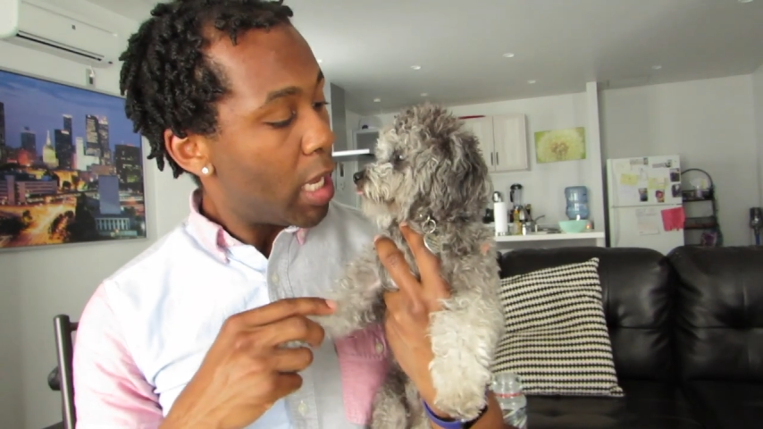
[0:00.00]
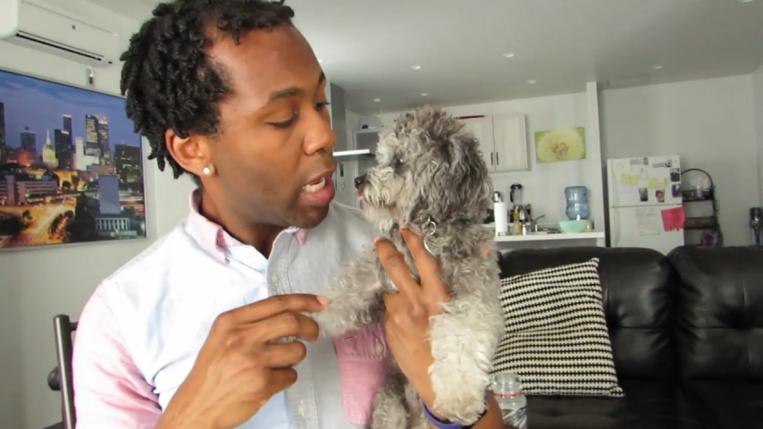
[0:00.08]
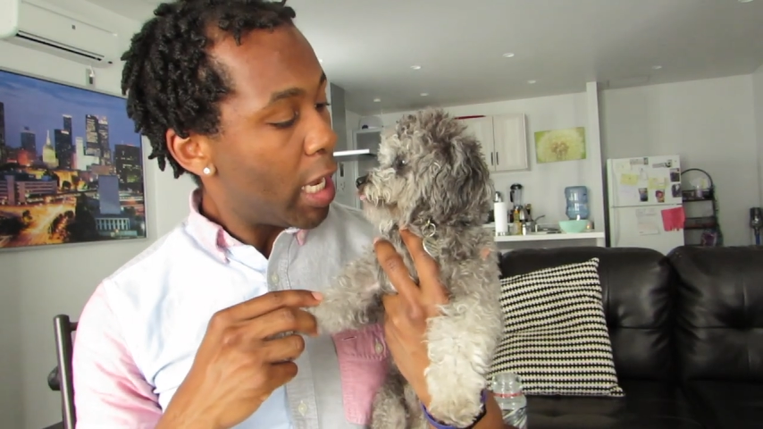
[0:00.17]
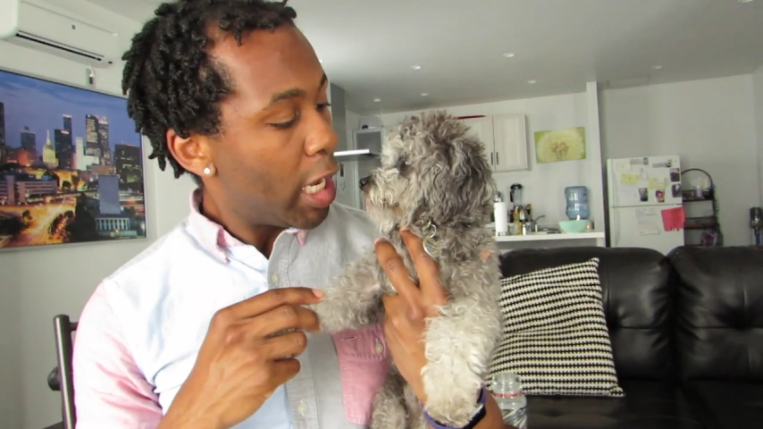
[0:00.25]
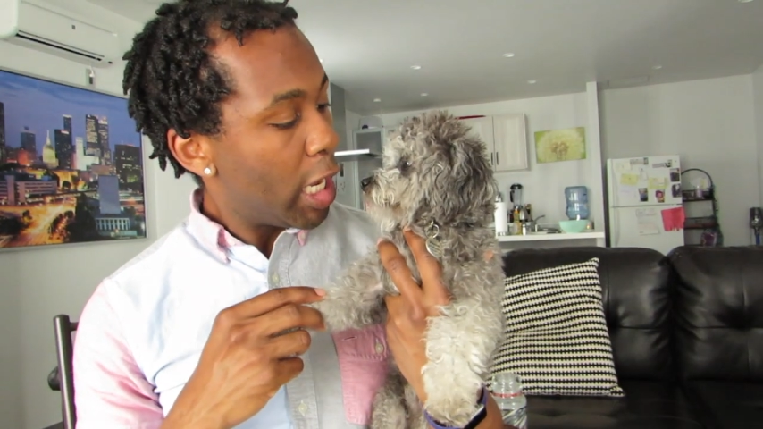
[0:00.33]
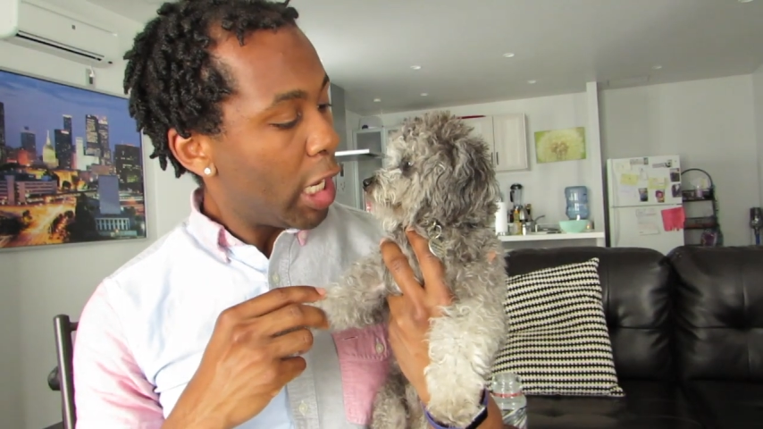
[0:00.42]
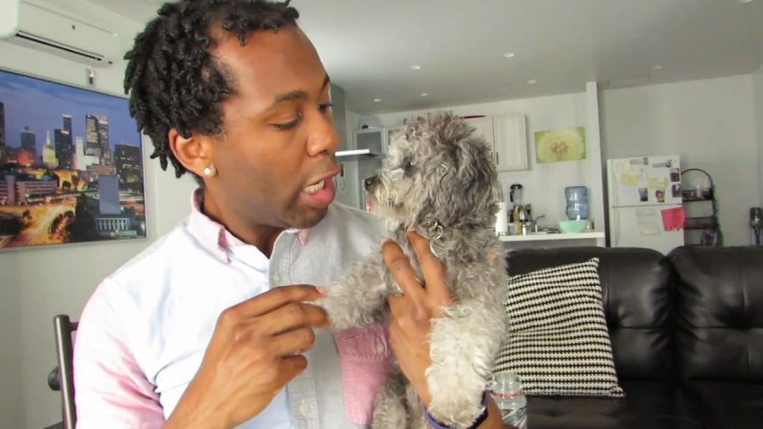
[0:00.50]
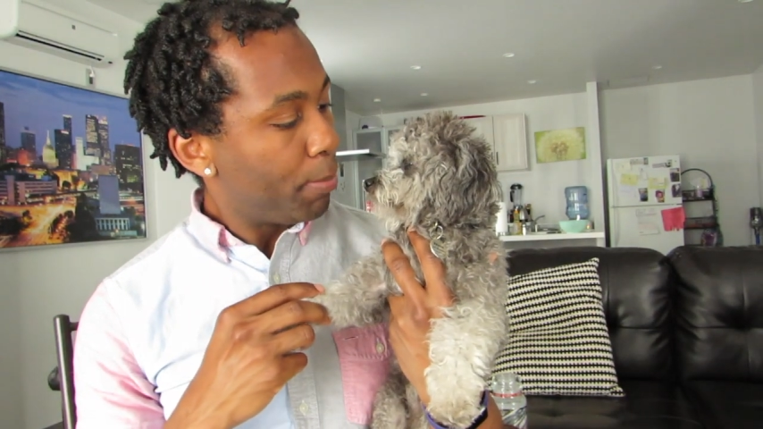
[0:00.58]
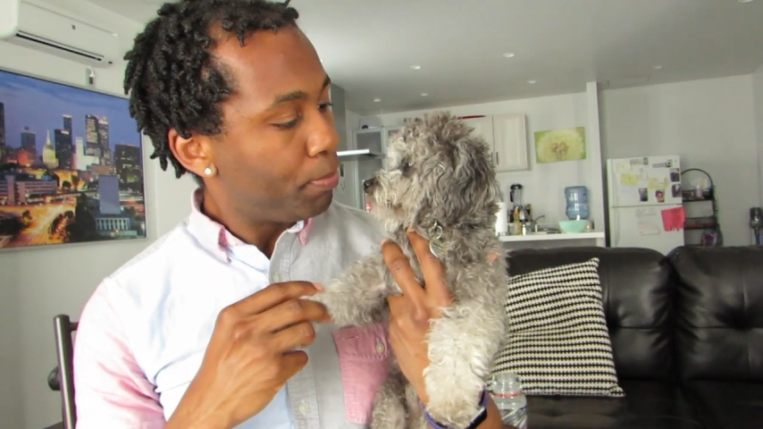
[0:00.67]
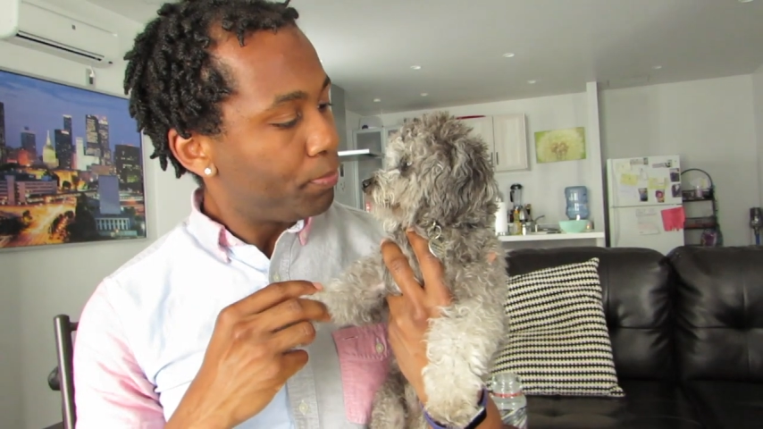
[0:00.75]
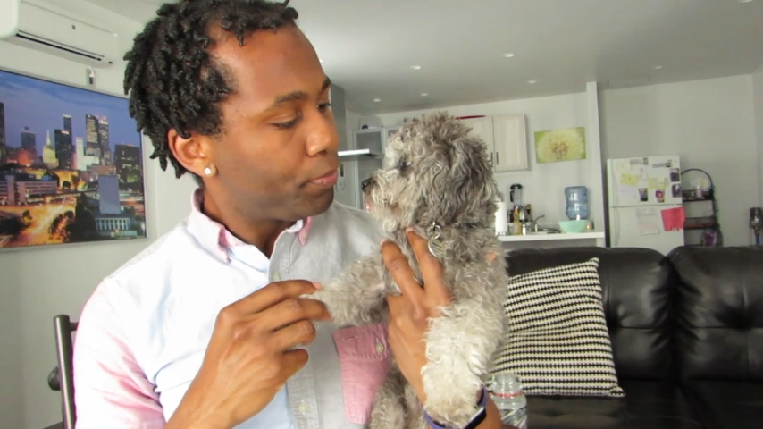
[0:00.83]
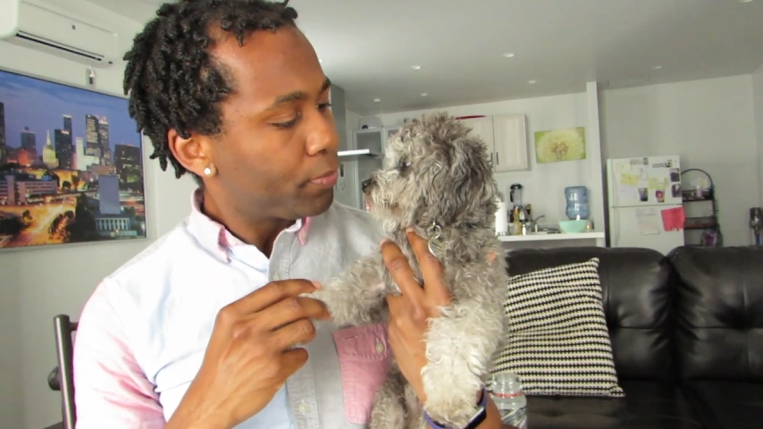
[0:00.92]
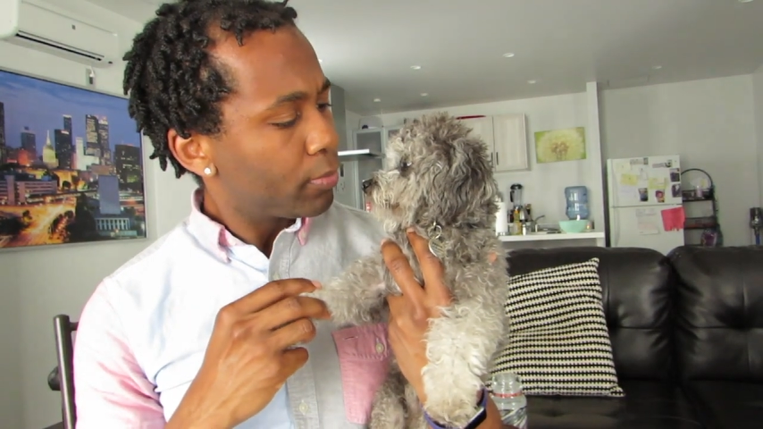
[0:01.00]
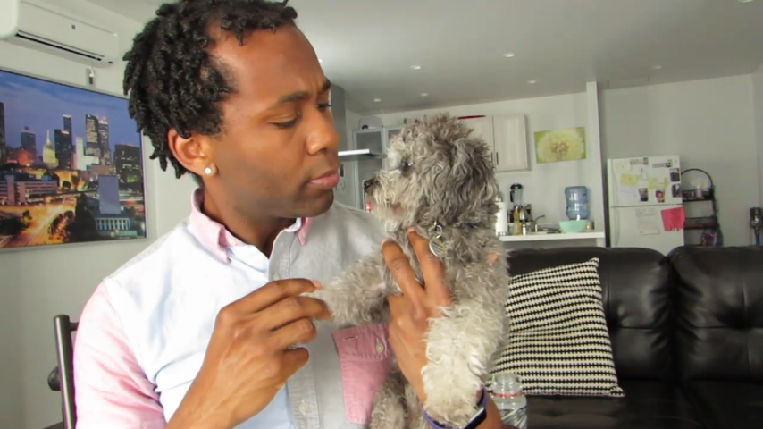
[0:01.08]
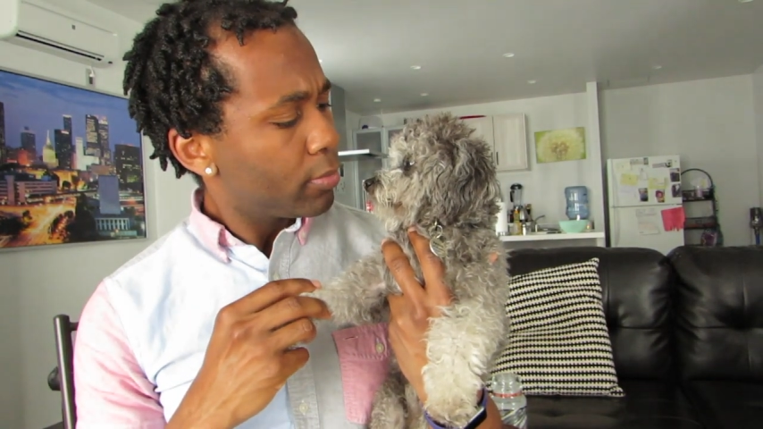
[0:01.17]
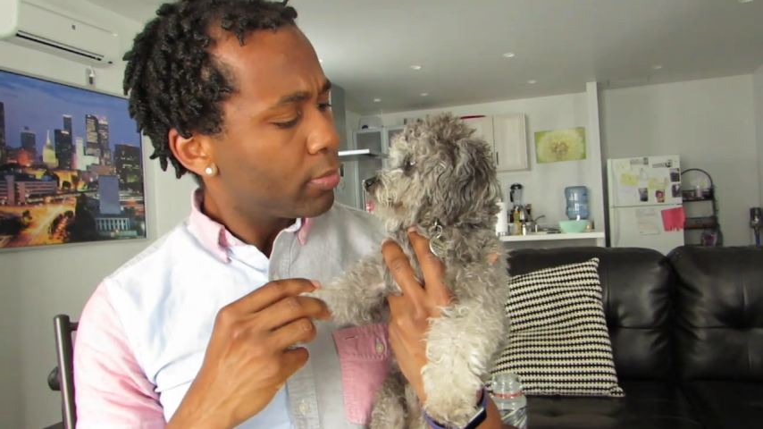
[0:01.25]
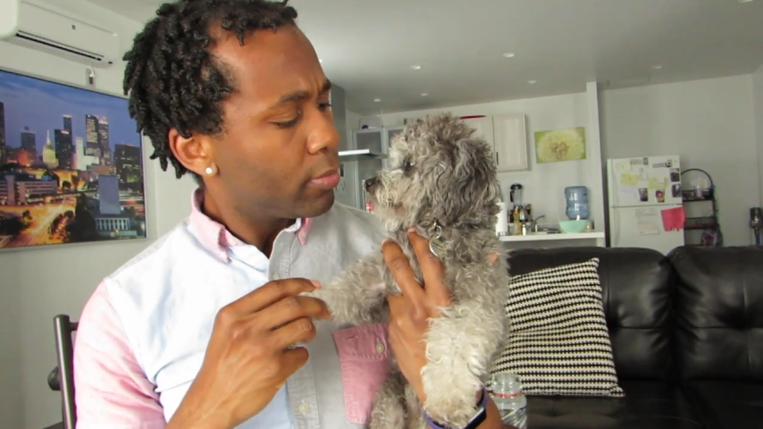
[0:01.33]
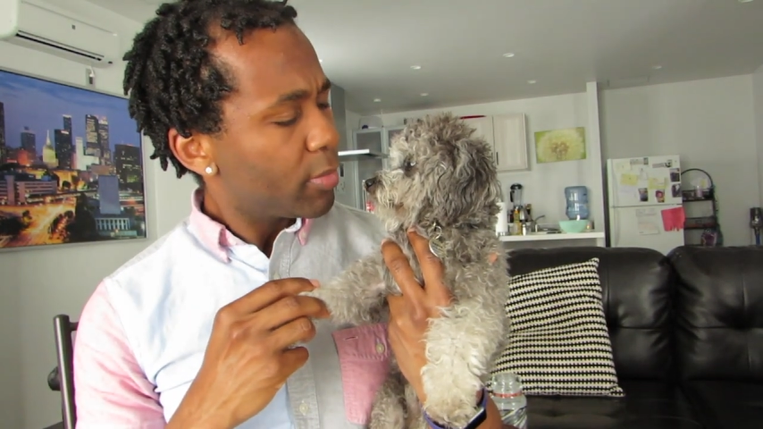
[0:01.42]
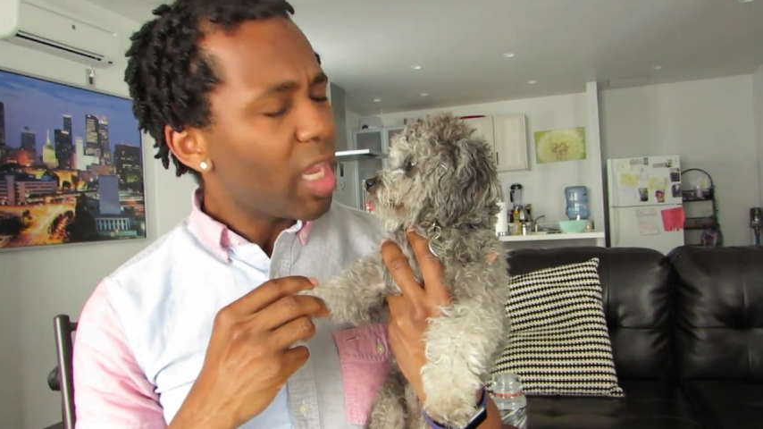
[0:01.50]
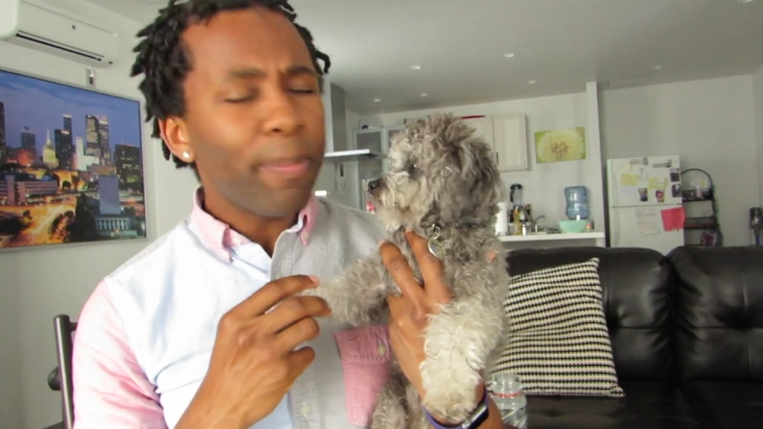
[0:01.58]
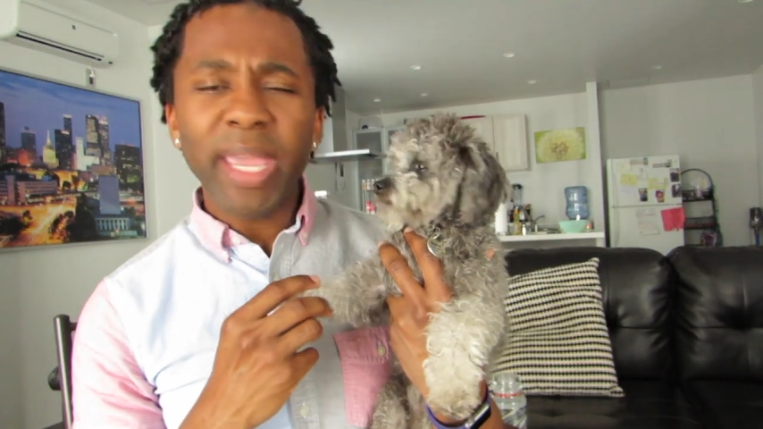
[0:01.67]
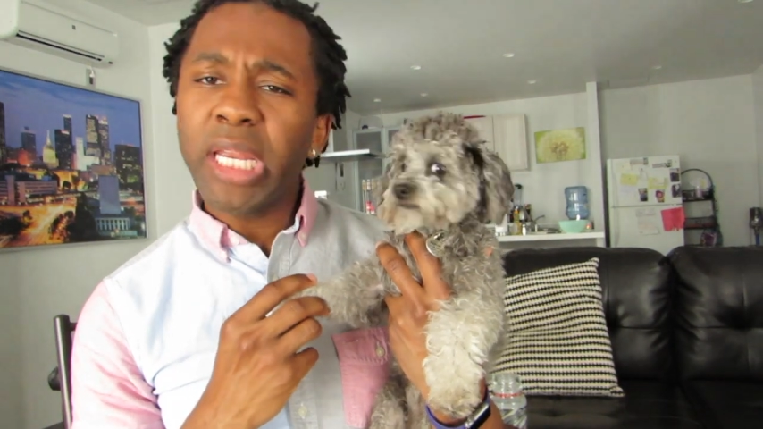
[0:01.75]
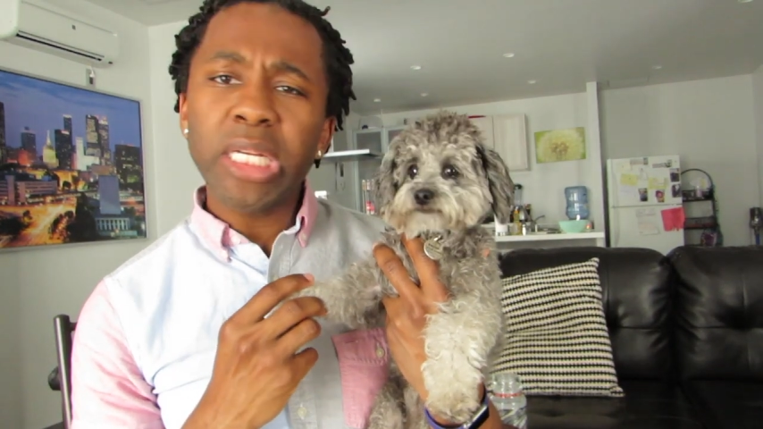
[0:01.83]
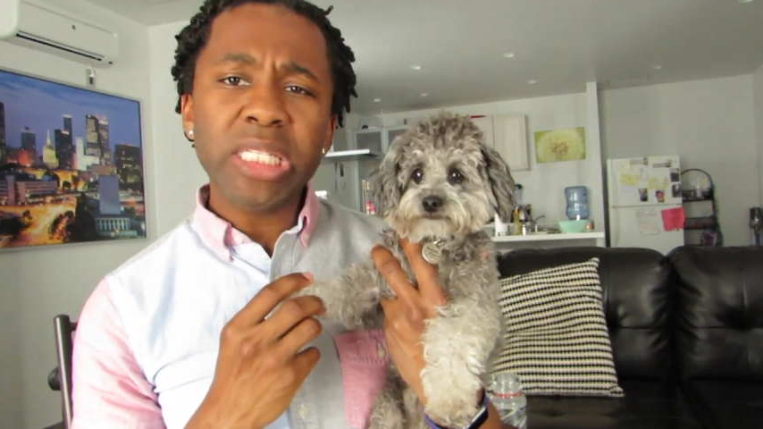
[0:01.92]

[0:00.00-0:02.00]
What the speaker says: Peyton